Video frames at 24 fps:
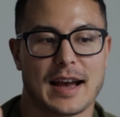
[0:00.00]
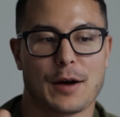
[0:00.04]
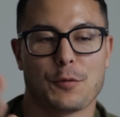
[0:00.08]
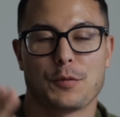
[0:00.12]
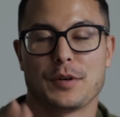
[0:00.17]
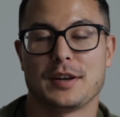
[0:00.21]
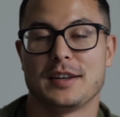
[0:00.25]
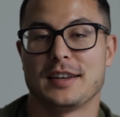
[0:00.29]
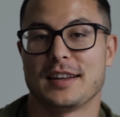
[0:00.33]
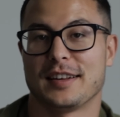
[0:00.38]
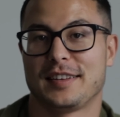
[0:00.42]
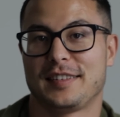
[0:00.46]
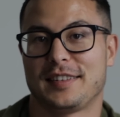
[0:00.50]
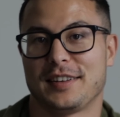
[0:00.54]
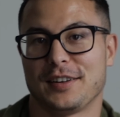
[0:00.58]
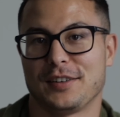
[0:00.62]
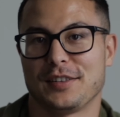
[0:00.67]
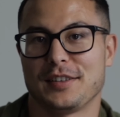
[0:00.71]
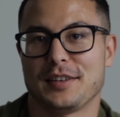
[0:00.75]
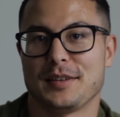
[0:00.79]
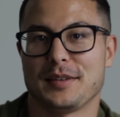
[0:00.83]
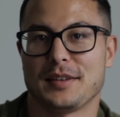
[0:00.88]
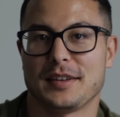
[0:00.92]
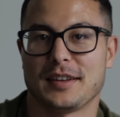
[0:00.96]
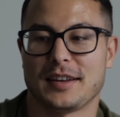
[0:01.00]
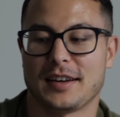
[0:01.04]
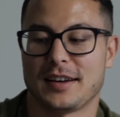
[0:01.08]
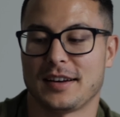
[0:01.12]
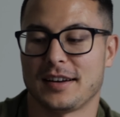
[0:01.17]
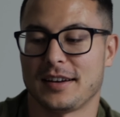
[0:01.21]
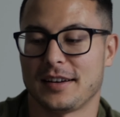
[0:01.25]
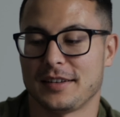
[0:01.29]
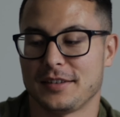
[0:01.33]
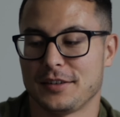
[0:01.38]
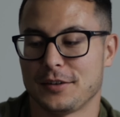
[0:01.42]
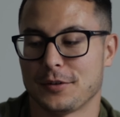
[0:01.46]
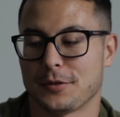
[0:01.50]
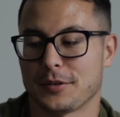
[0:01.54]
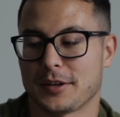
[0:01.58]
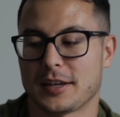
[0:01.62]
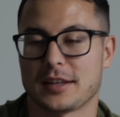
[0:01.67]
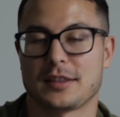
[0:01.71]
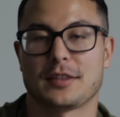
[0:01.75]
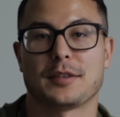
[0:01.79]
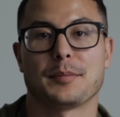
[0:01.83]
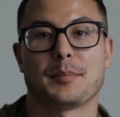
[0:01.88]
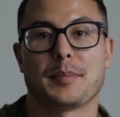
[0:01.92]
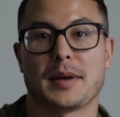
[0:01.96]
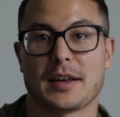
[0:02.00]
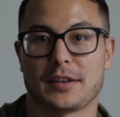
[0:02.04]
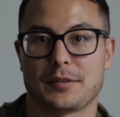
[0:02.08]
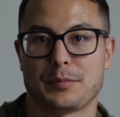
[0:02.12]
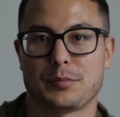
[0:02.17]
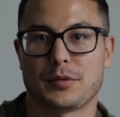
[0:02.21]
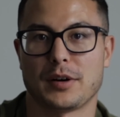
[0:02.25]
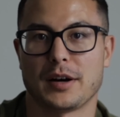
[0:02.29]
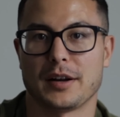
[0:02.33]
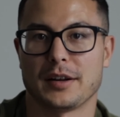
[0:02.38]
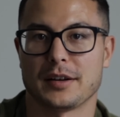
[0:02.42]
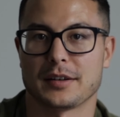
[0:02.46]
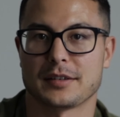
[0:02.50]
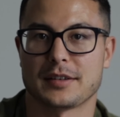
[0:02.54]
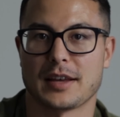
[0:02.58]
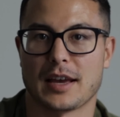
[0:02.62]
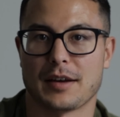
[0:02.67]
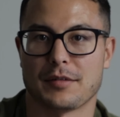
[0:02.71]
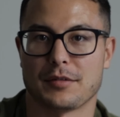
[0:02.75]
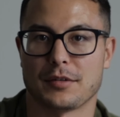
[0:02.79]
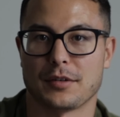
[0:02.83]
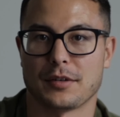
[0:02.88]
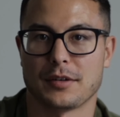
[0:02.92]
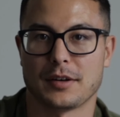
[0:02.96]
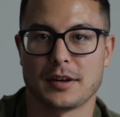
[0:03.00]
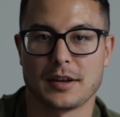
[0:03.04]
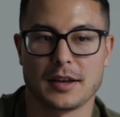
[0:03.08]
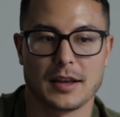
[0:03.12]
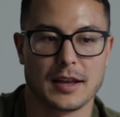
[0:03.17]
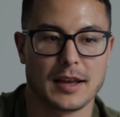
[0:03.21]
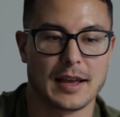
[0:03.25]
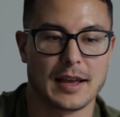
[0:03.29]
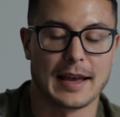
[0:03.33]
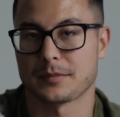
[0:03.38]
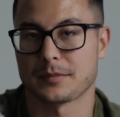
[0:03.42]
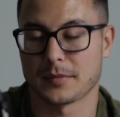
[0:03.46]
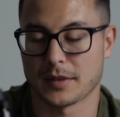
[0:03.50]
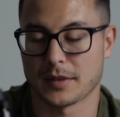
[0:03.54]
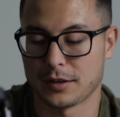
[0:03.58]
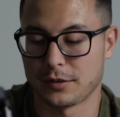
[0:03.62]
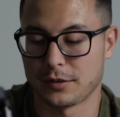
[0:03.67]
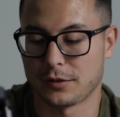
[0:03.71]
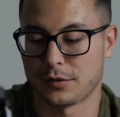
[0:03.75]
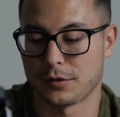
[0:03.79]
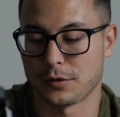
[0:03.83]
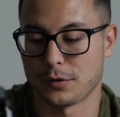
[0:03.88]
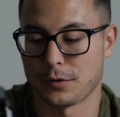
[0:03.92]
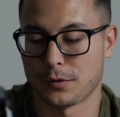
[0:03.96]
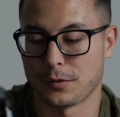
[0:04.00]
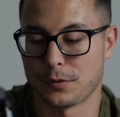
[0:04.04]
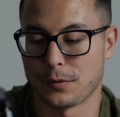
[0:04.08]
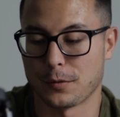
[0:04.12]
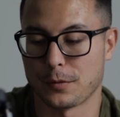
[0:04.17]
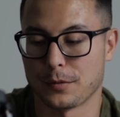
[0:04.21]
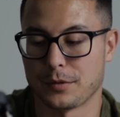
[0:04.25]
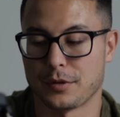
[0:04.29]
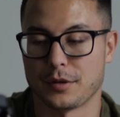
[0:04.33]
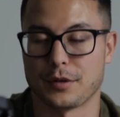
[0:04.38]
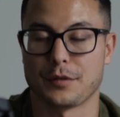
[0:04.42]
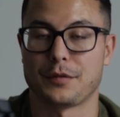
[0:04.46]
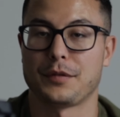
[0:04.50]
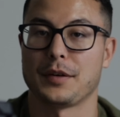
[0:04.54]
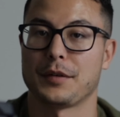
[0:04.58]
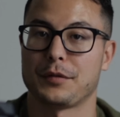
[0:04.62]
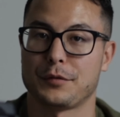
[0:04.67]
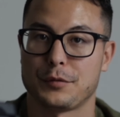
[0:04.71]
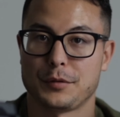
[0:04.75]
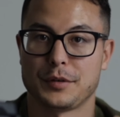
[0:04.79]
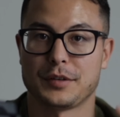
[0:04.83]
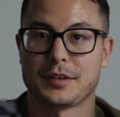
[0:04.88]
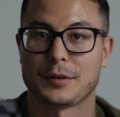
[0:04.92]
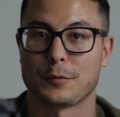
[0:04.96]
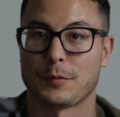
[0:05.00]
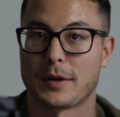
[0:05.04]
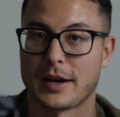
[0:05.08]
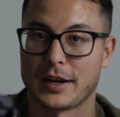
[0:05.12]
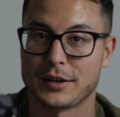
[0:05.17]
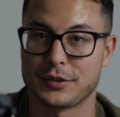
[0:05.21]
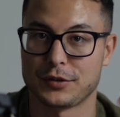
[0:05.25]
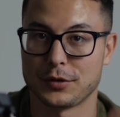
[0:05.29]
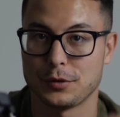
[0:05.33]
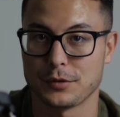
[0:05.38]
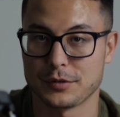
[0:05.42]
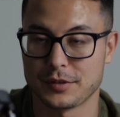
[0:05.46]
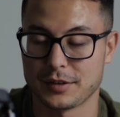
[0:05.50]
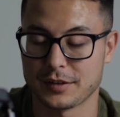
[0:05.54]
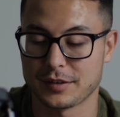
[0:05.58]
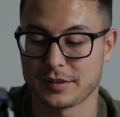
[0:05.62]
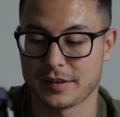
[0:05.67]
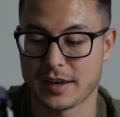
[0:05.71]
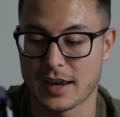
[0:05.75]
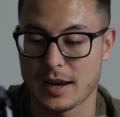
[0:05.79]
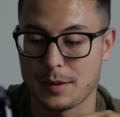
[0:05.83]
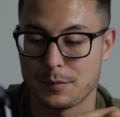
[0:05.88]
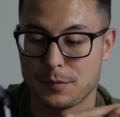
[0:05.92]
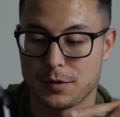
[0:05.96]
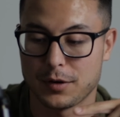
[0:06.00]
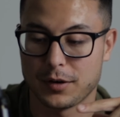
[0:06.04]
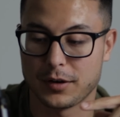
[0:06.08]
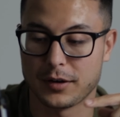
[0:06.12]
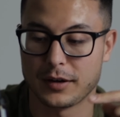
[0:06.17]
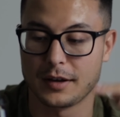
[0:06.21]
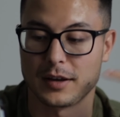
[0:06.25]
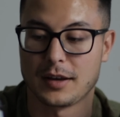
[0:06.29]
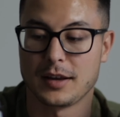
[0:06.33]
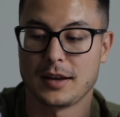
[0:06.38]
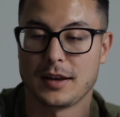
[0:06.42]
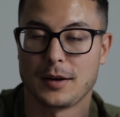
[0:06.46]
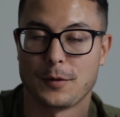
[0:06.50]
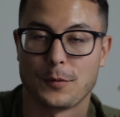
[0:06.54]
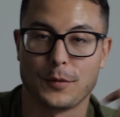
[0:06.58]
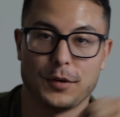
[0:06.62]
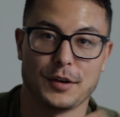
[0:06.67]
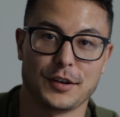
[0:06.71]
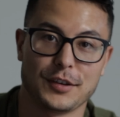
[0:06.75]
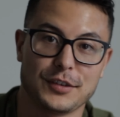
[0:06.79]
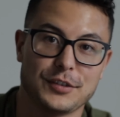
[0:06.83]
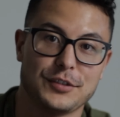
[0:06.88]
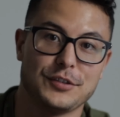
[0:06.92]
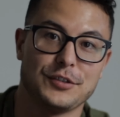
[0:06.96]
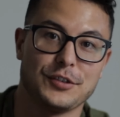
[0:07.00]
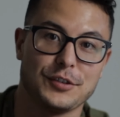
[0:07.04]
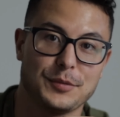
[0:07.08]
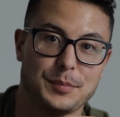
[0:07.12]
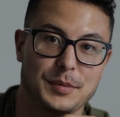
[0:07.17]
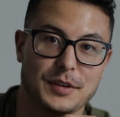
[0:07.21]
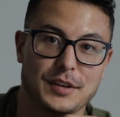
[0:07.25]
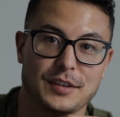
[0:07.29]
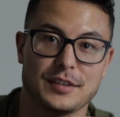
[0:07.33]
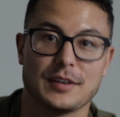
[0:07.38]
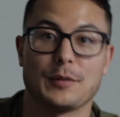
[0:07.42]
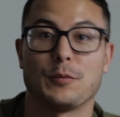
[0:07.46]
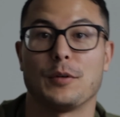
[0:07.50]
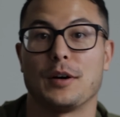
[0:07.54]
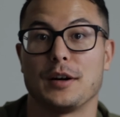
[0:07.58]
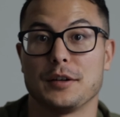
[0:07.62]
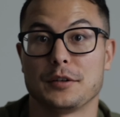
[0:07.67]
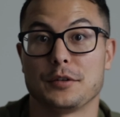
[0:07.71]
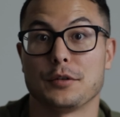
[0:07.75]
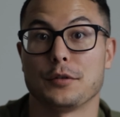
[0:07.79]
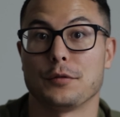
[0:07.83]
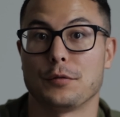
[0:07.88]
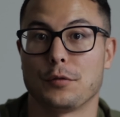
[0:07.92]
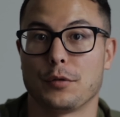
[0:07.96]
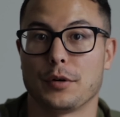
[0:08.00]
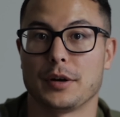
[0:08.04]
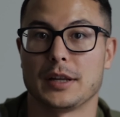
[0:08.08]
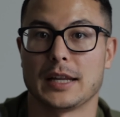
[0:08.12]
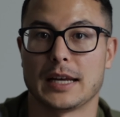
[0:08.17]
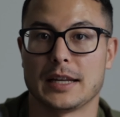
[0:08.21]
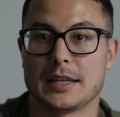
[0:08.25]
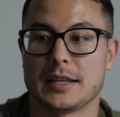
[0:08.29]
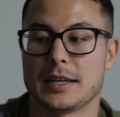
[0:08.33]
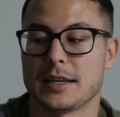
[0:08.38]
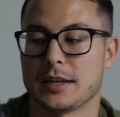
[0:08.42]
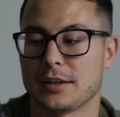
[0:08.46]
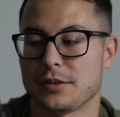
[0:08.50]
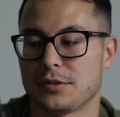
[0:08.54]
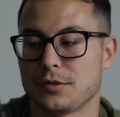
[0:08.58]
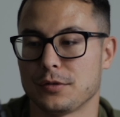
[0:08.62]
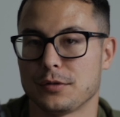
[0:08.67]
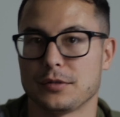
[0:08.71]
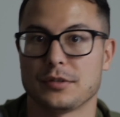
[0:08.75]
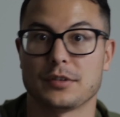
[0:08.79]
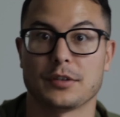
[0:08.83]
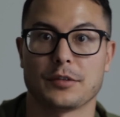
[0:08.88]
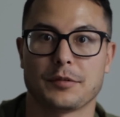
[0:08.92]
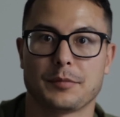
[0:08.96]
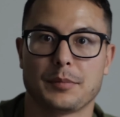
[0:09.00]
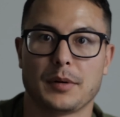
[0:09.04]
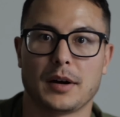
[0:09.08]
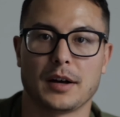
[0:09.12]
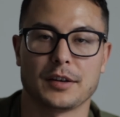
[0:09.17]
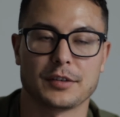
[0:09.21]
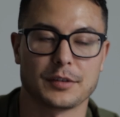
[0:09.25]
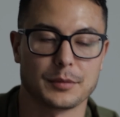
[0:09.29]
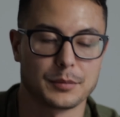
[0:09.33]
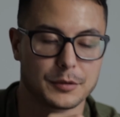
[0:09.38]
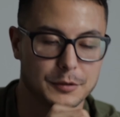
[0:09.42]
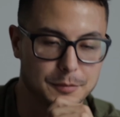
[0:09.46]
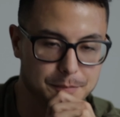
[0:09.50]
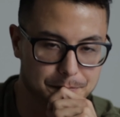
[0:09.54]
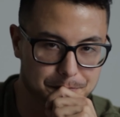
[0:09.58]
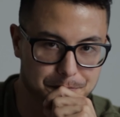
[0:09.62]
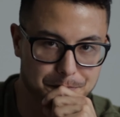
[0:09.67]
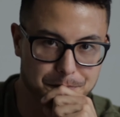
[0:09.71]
I wouldn't necessarily, get the best product ever. And so the fifth reason why I chose this camera was just because I wanted to avoid any issues if possible.